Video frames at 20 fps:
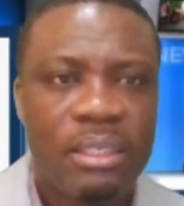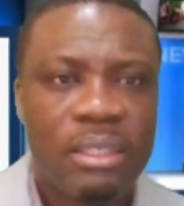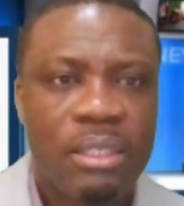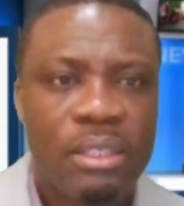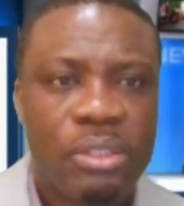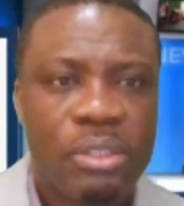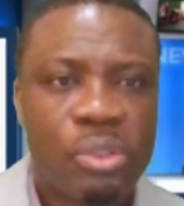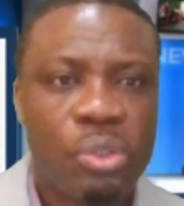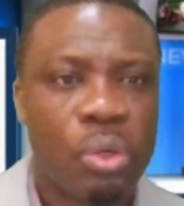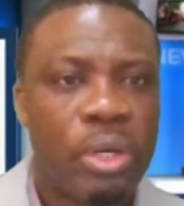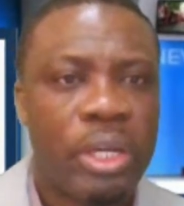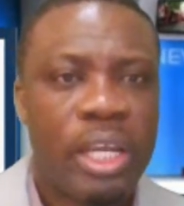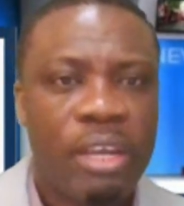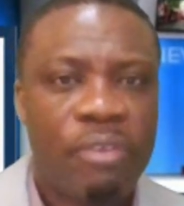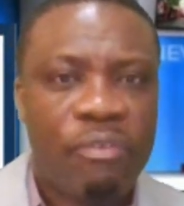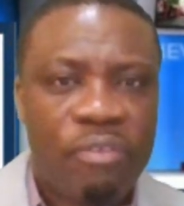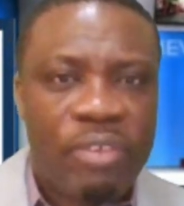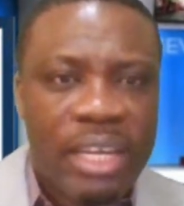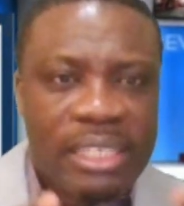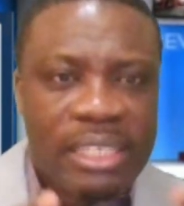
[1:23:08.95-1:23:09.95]
So
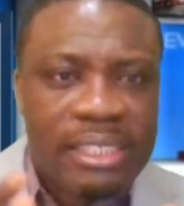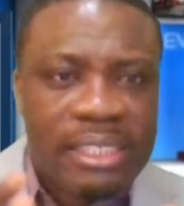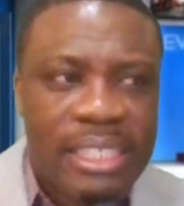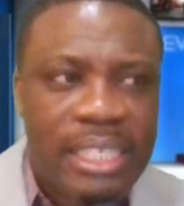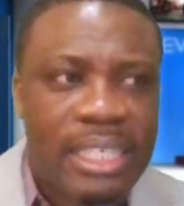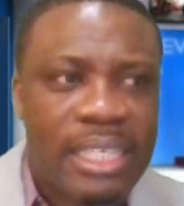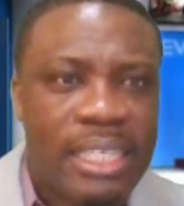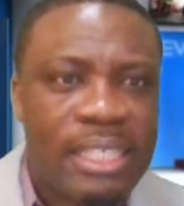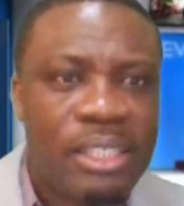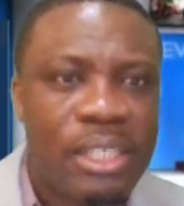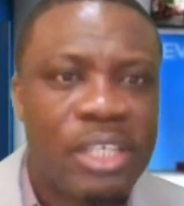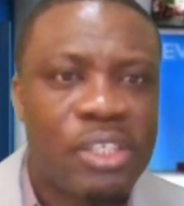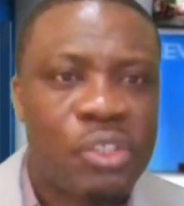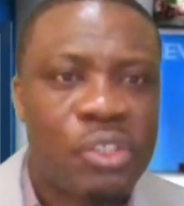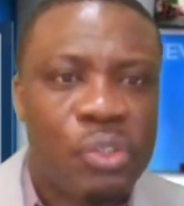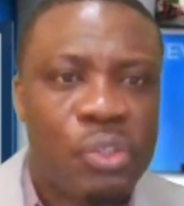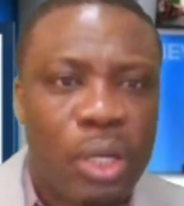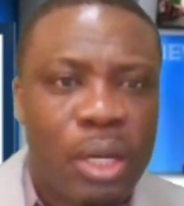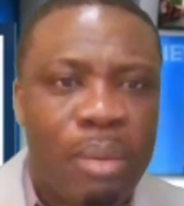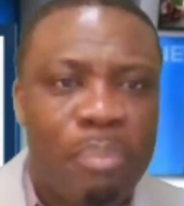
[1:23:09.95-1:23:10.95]
if they see a
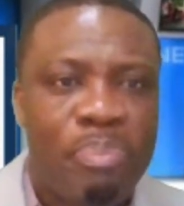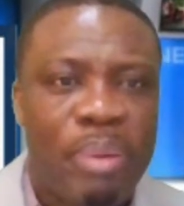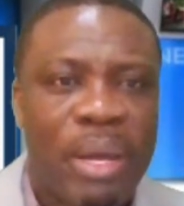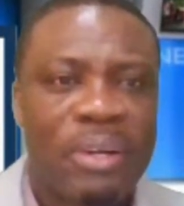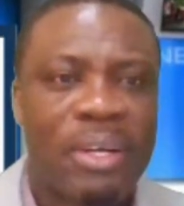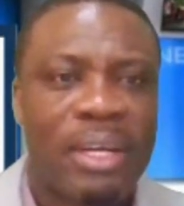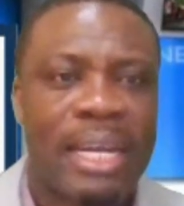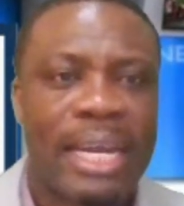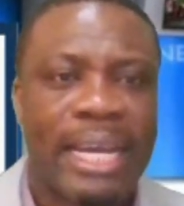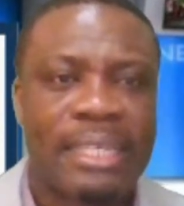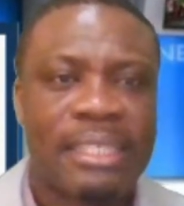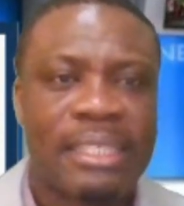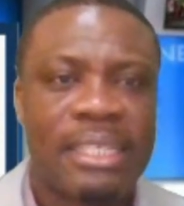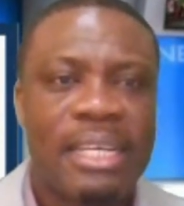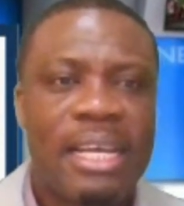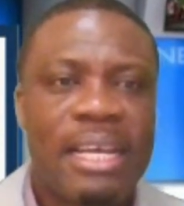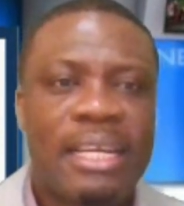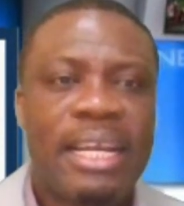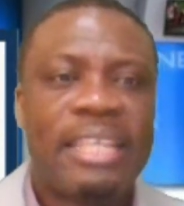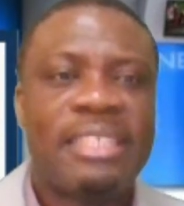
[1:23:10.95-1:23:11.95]
solar panel light,
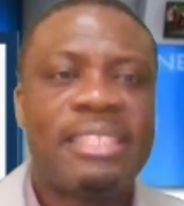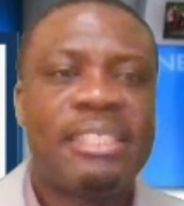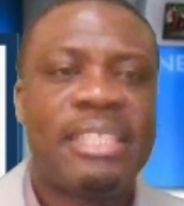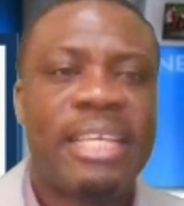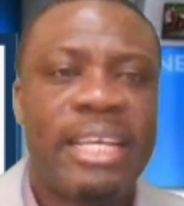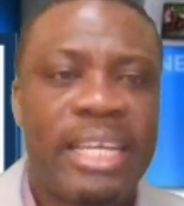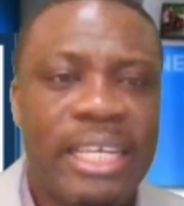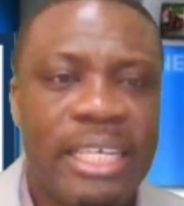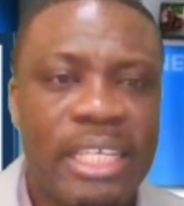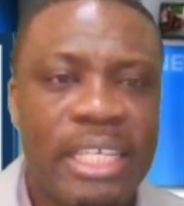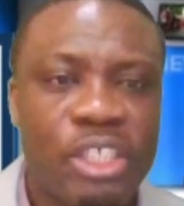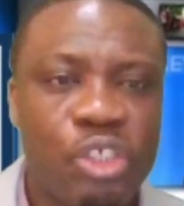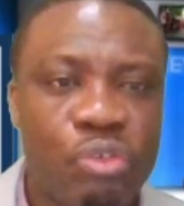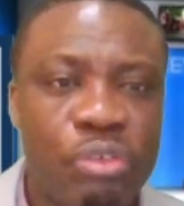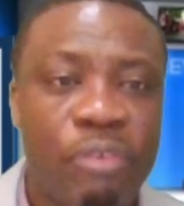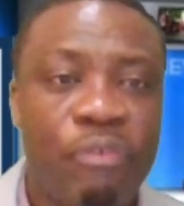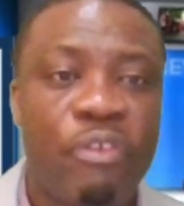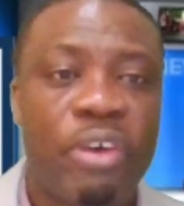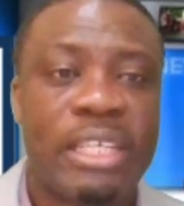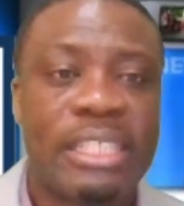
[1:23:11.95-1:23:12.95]
let's say in the street,
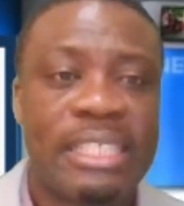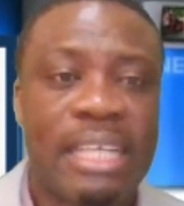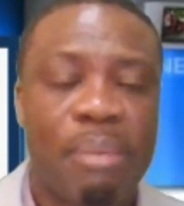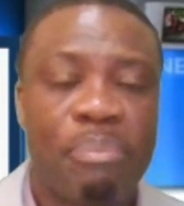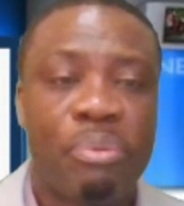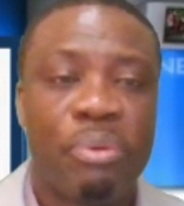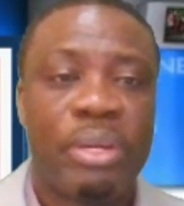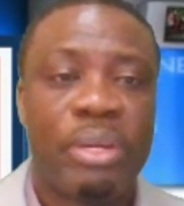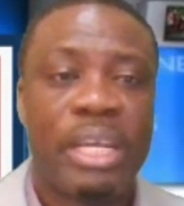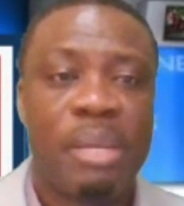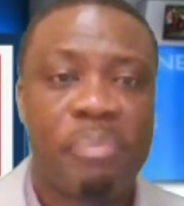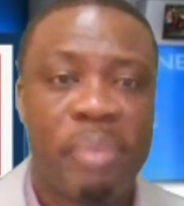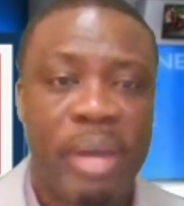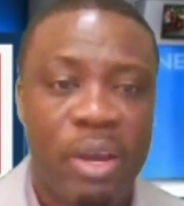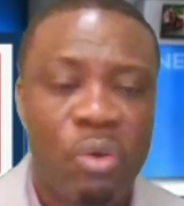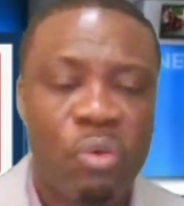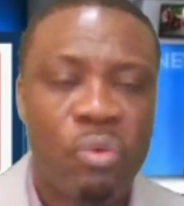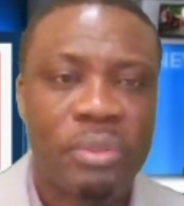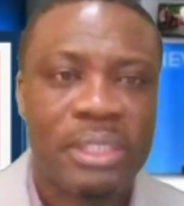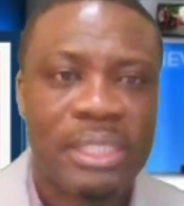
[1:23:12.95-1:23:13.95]
for example, in my
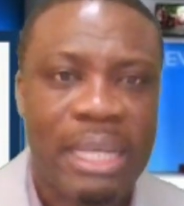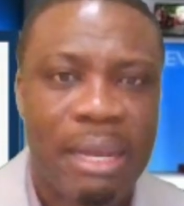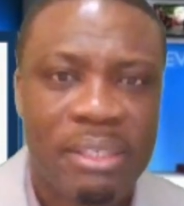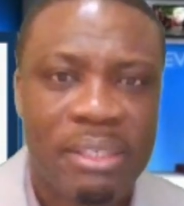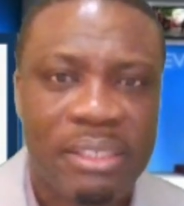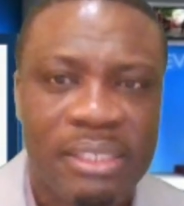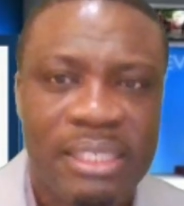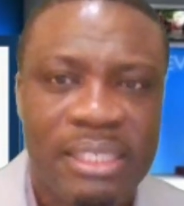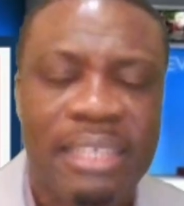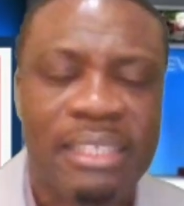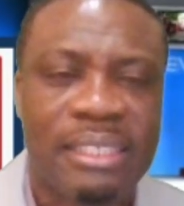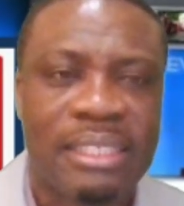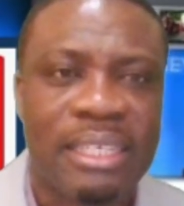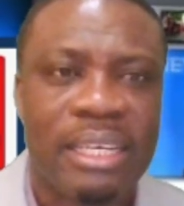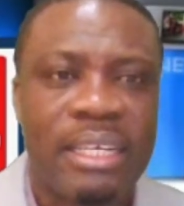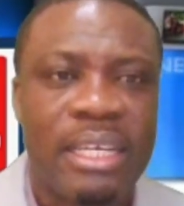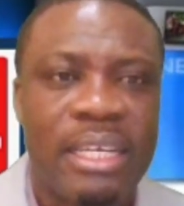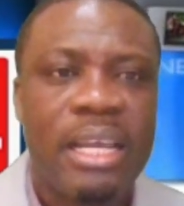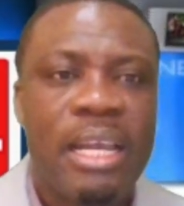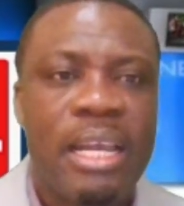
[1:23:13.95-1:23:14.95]
hometown of Sastan,
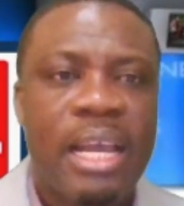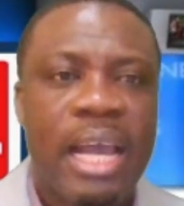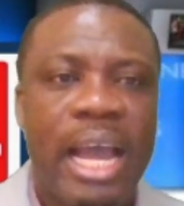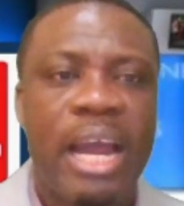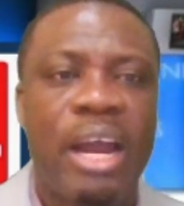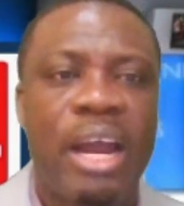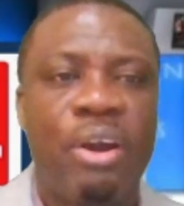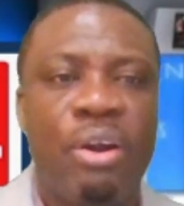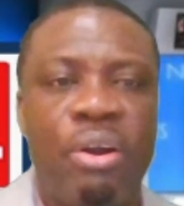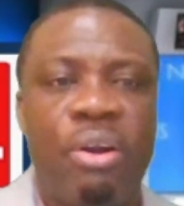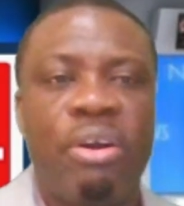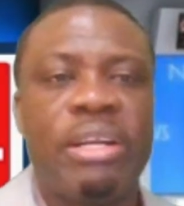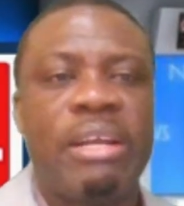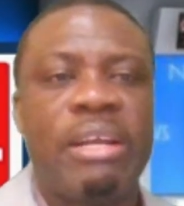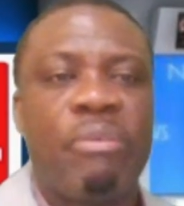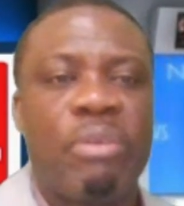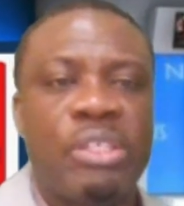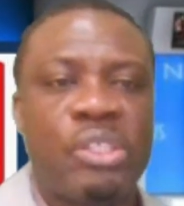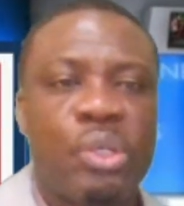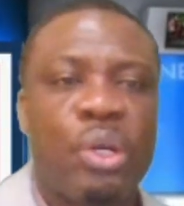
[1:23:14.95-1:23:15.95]
I heard there
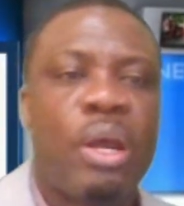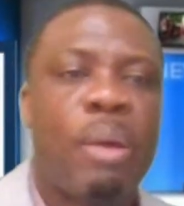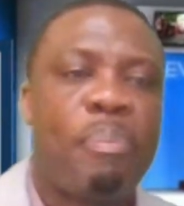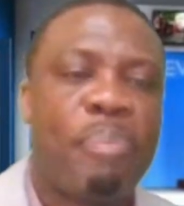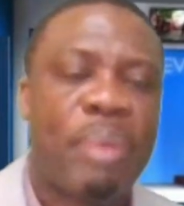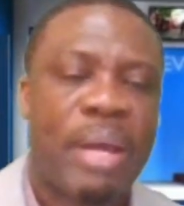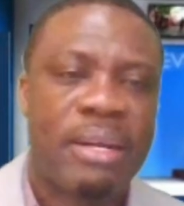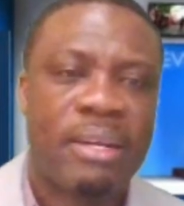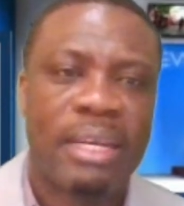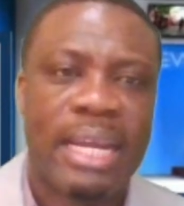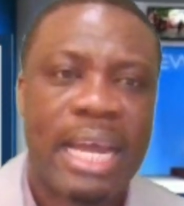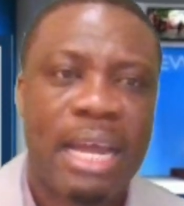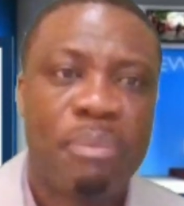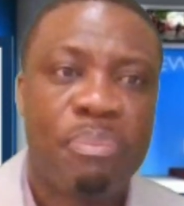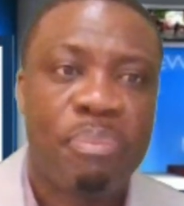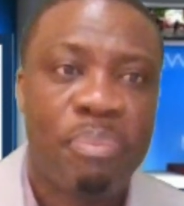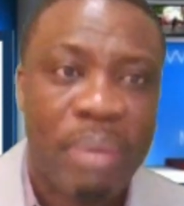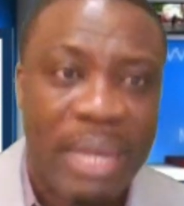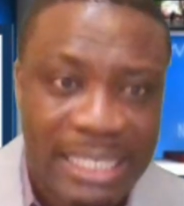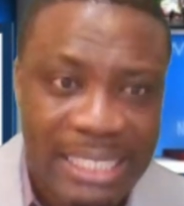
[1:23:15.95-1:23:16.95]
was solar panel light
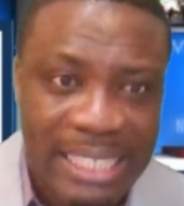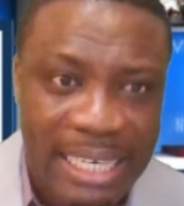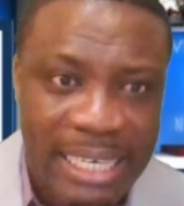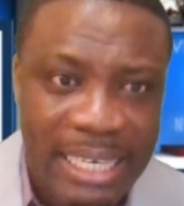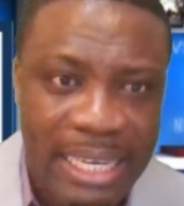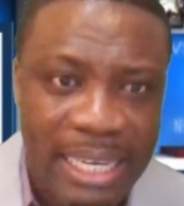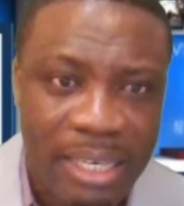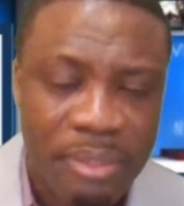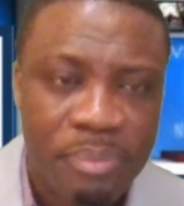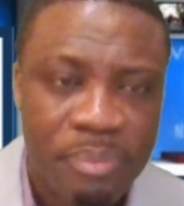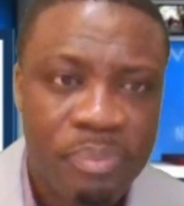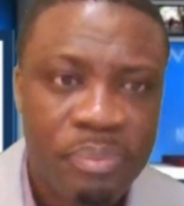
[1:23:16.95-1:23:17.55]
planted there,